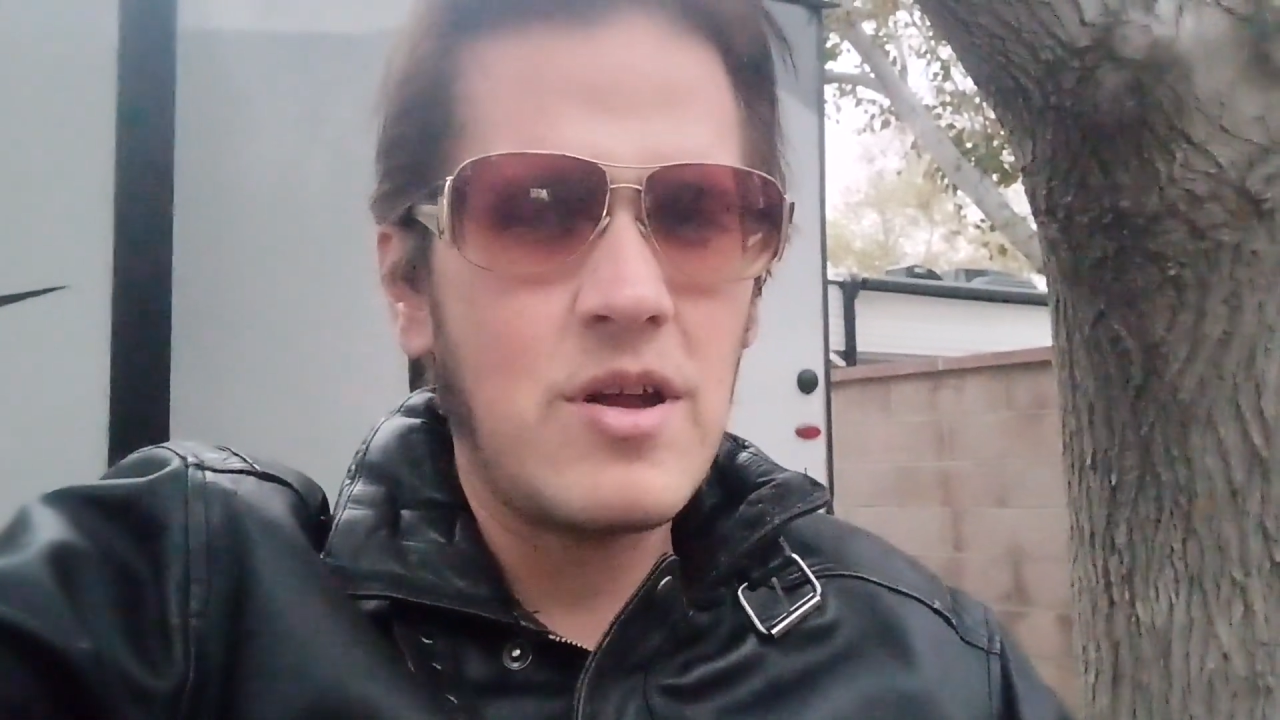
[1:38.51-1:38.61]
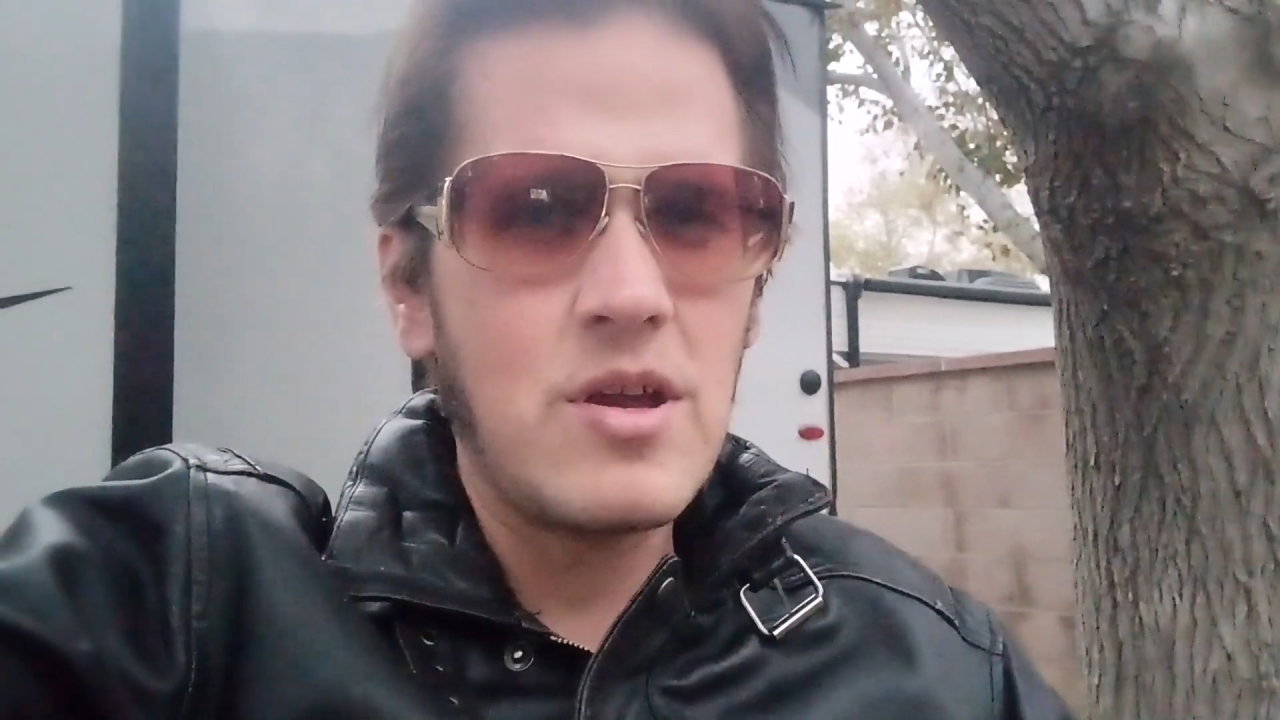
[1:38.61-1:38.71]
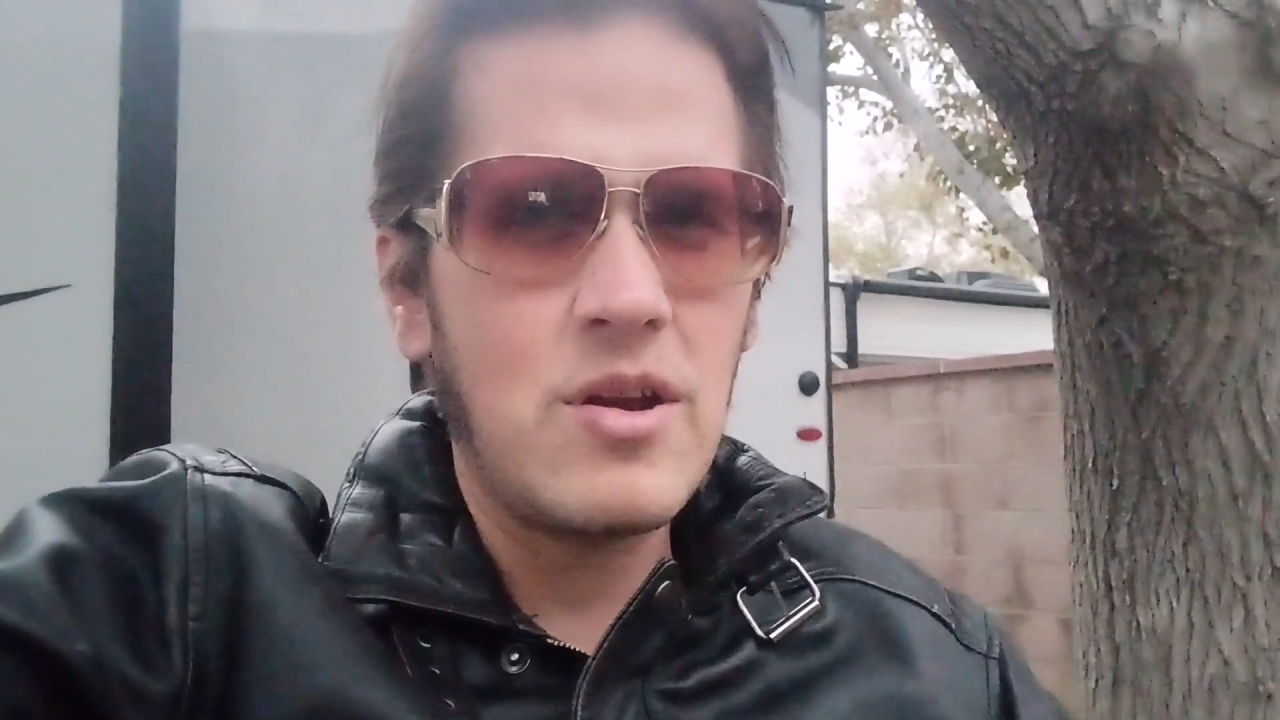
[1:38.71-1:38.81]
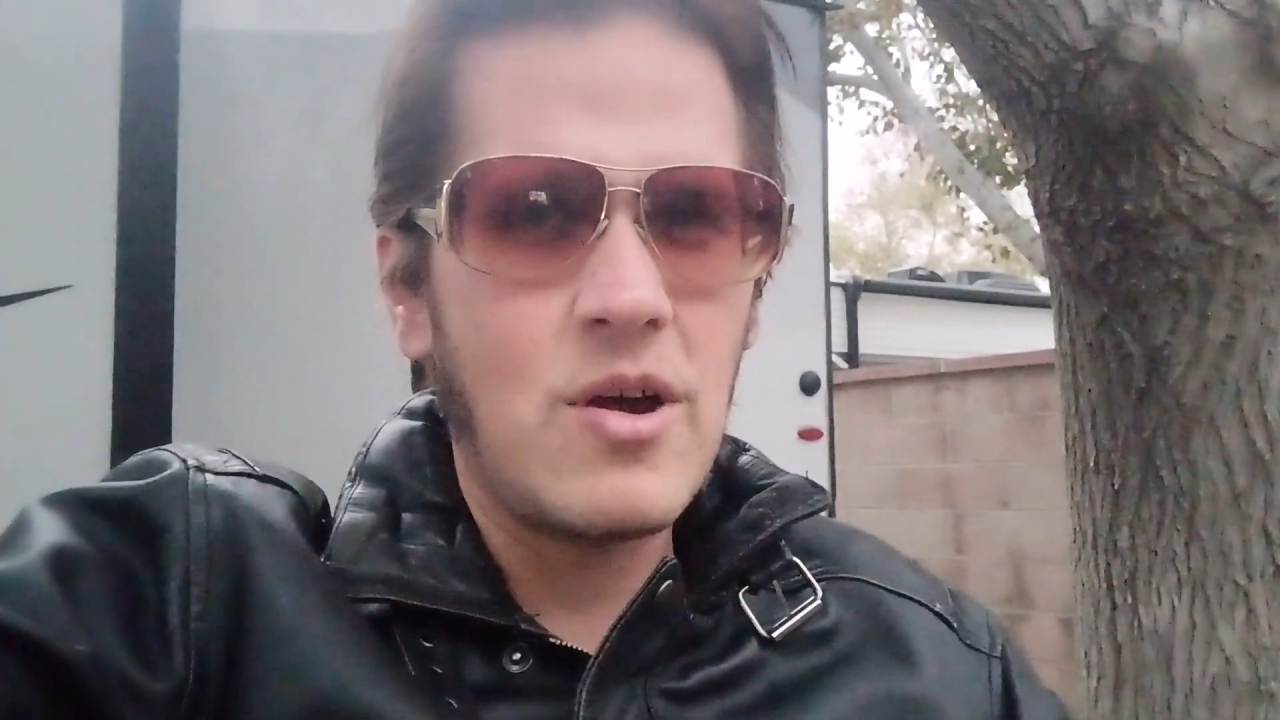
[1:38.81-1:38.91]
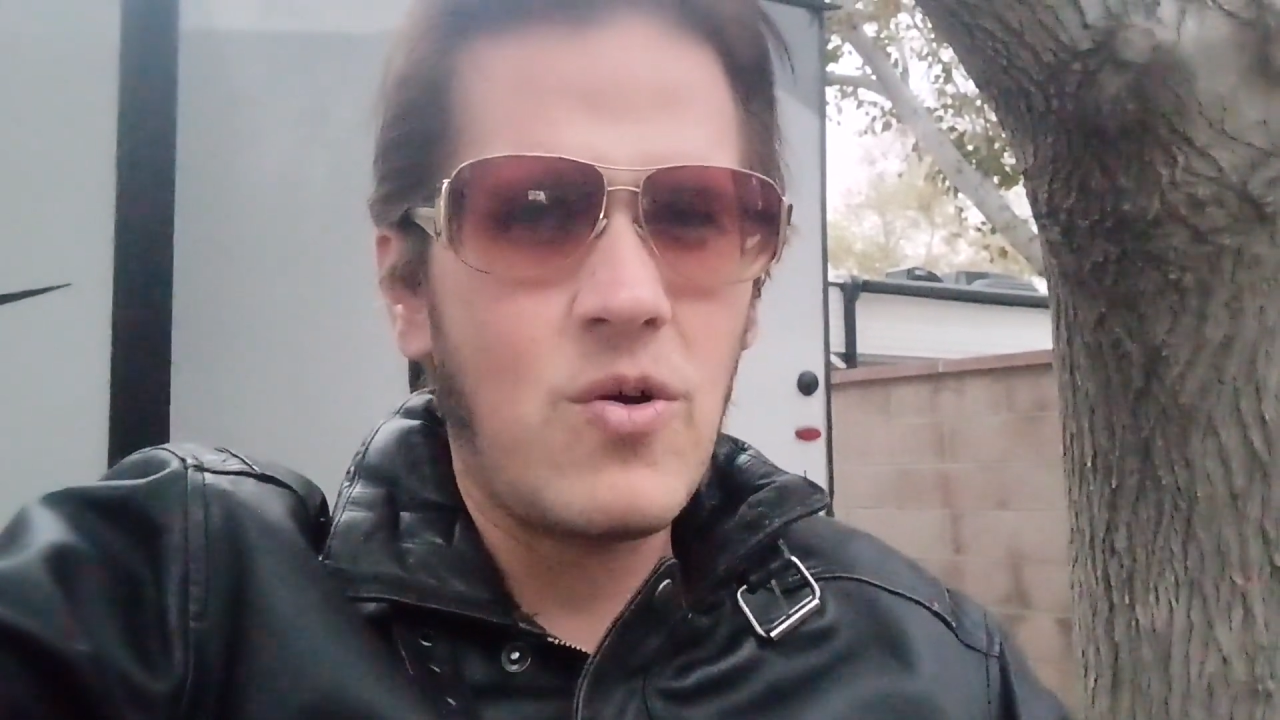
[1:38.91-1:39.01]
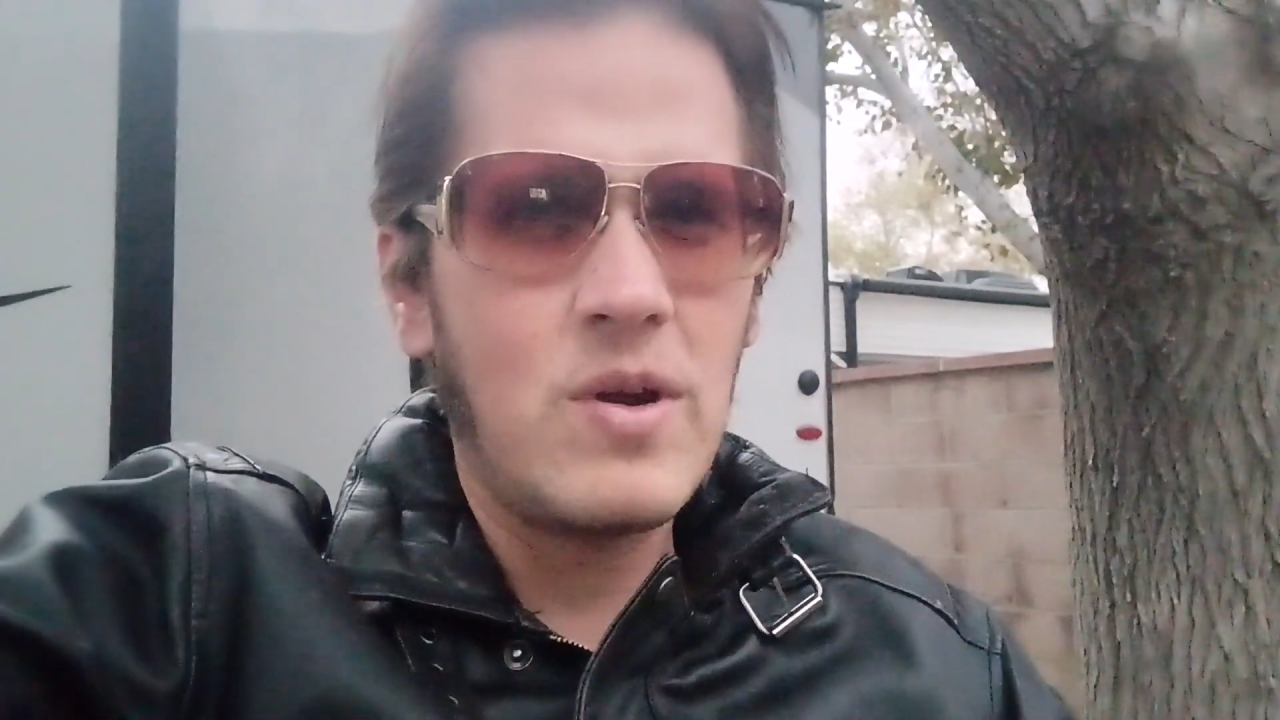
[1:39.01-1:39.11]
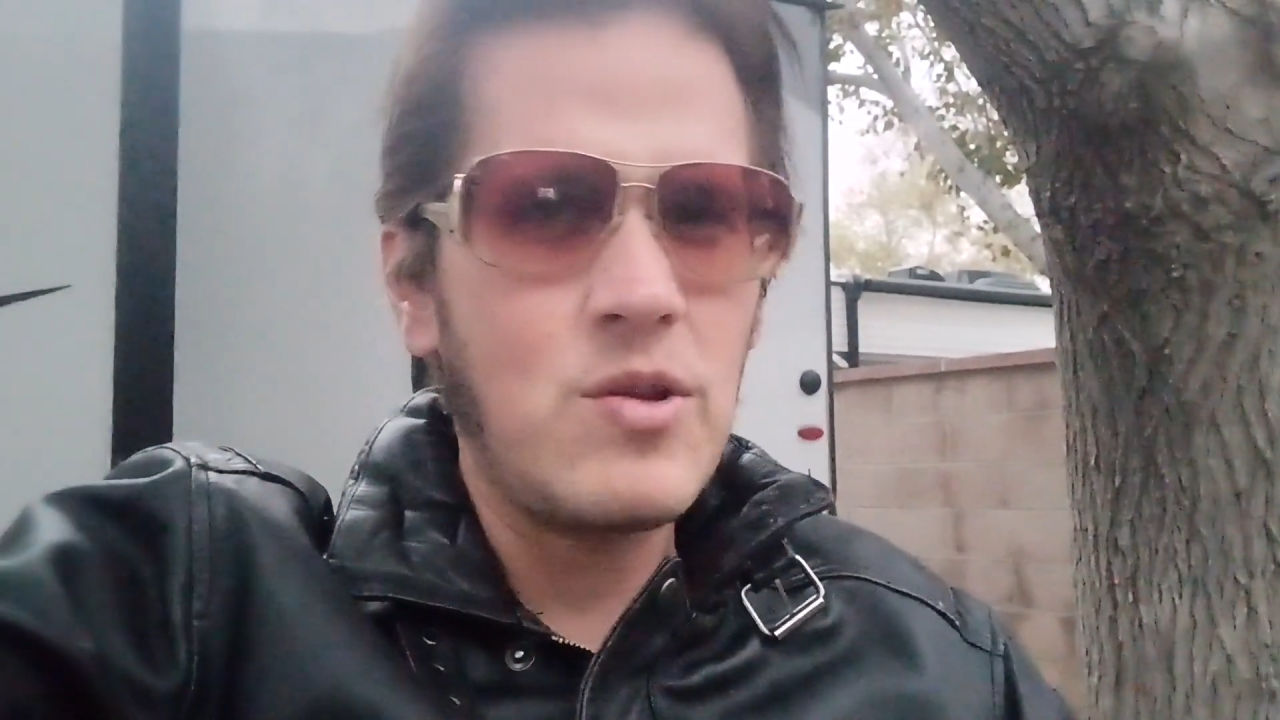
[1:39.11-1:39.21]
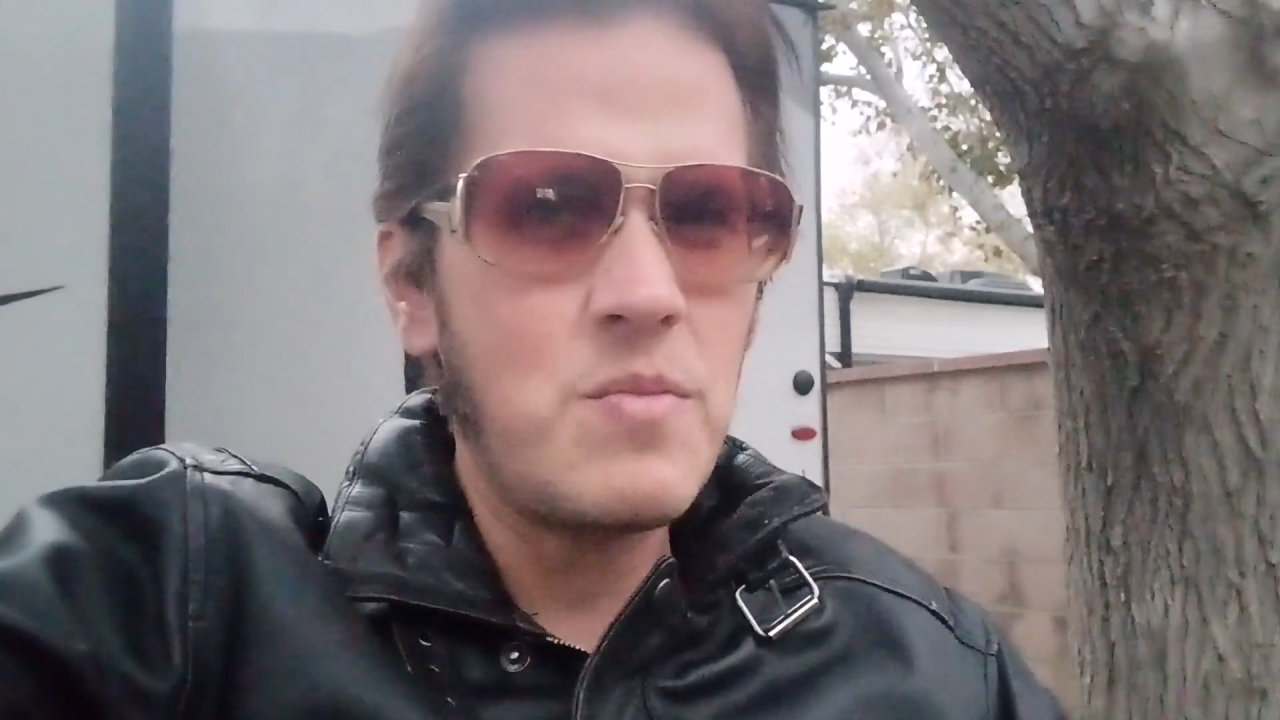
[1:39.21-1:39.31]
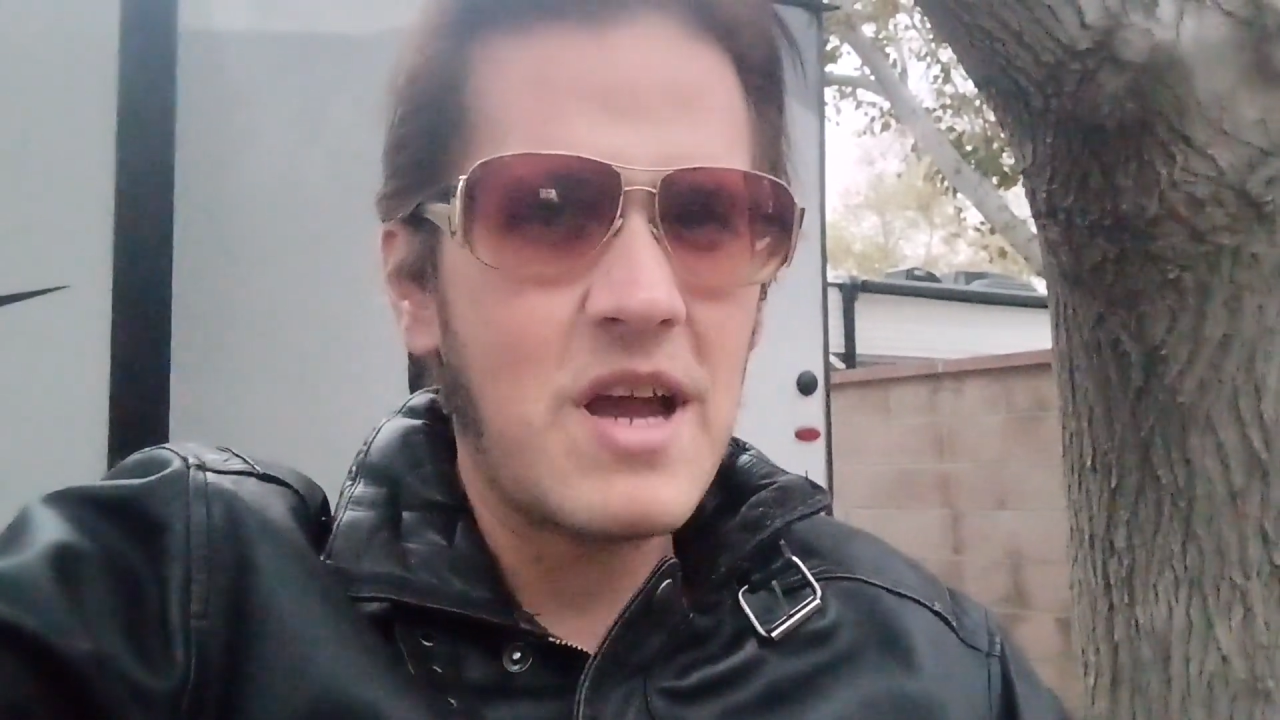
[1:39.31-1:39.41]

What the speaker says: and New